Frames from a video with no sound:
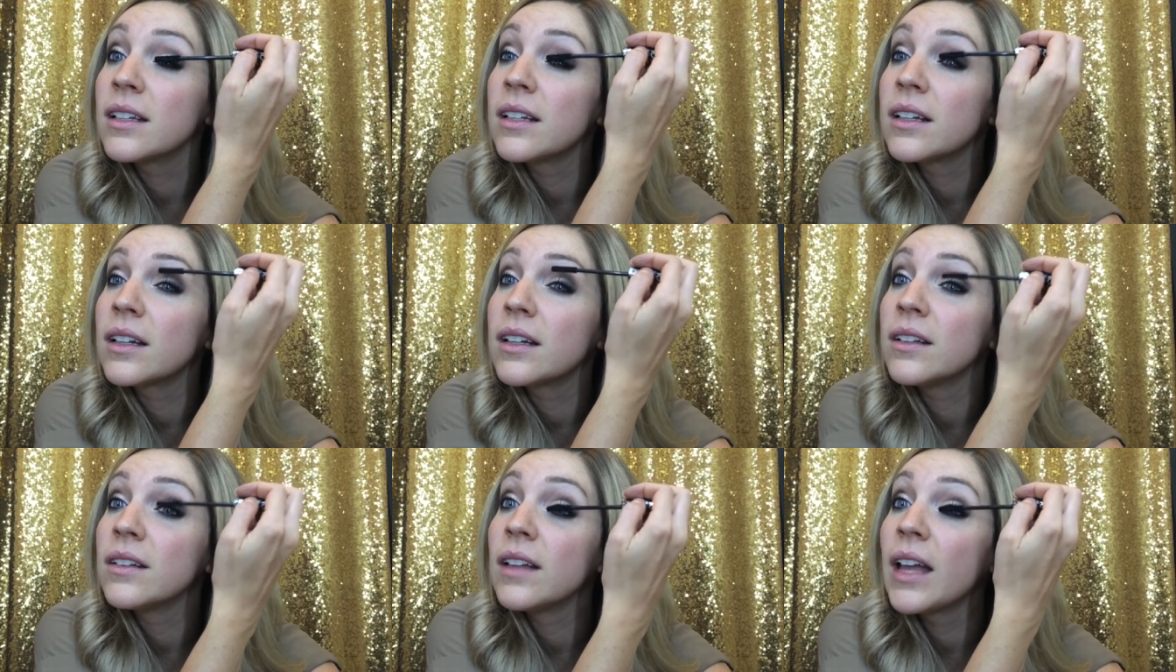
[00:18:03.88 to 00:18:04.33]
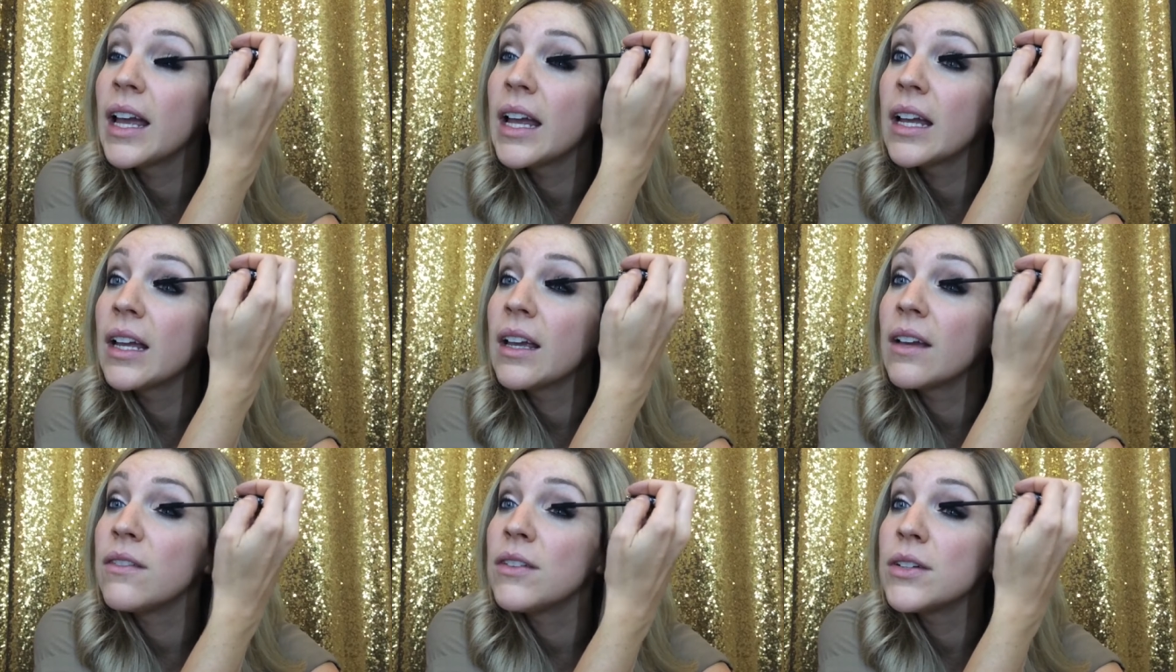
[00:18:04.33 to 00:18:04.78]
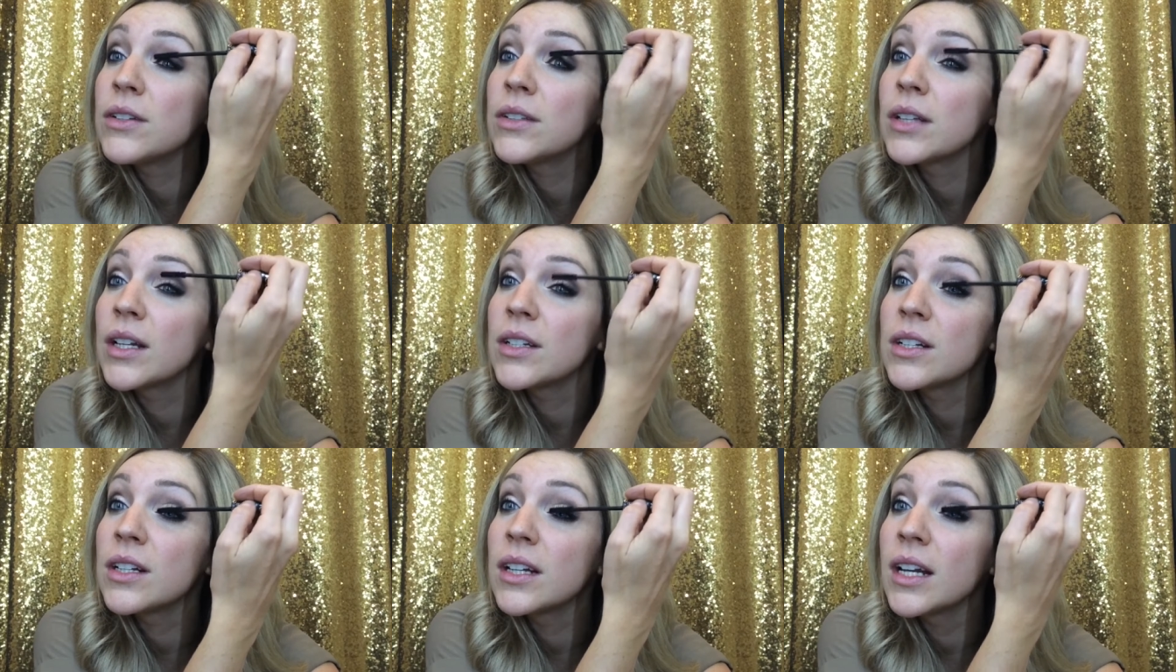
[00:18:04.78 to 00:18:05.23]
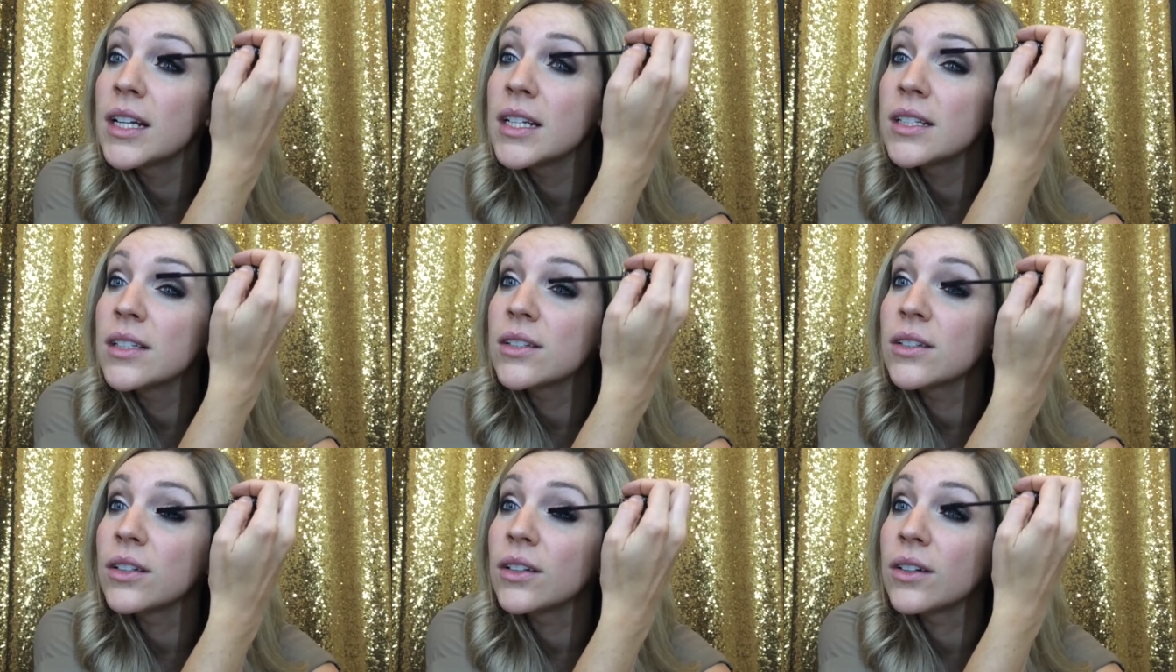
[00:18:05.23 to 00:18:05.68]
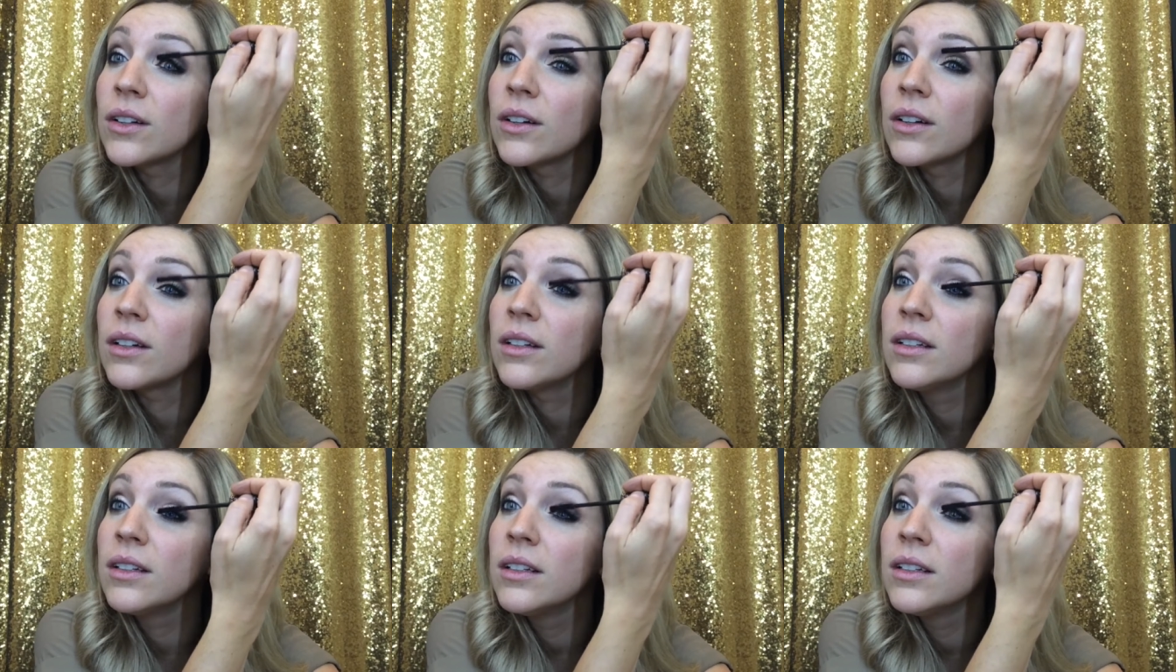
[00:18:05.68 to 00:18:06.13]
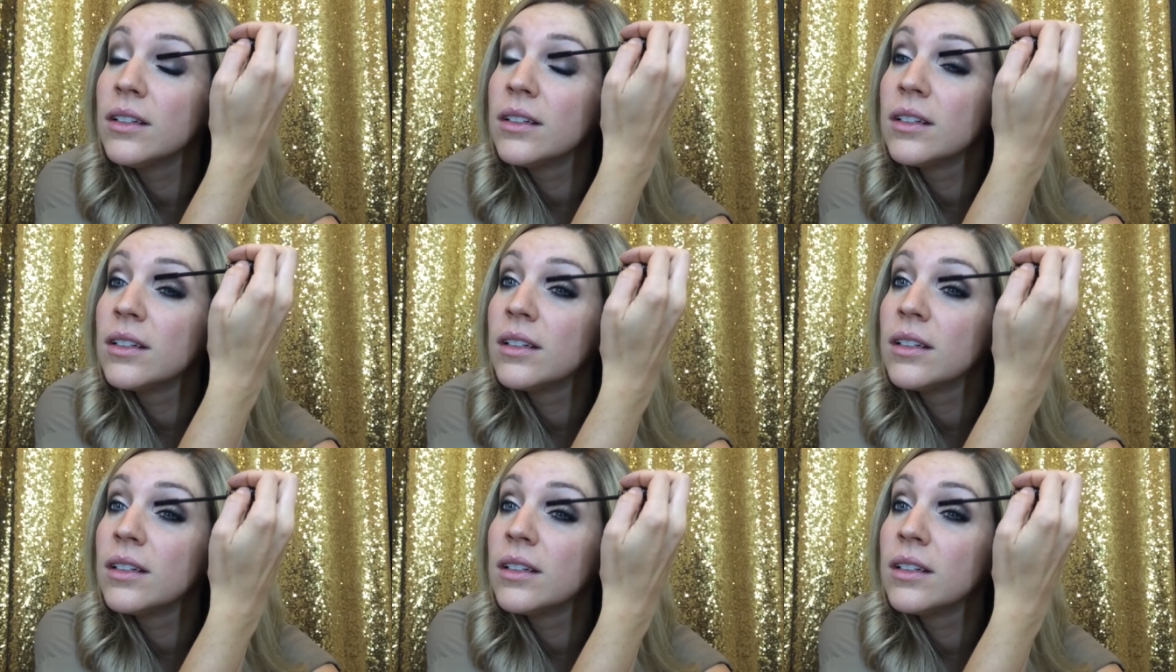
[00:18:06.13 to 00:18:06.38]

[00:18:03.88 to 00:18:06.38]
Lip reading: gonna like give you such a nice curl,